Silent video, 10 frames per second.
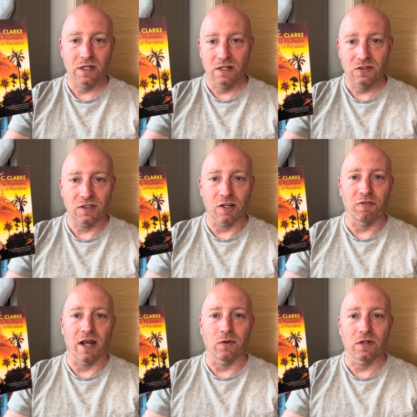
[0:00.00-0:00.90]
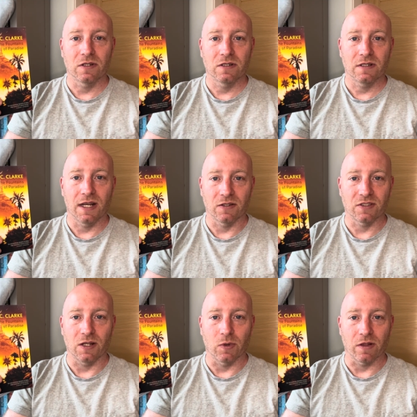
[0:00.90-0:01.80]
Stick around, I'll tell
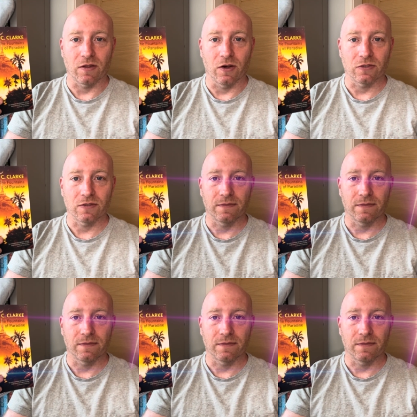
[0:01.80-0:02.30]
you what I thought.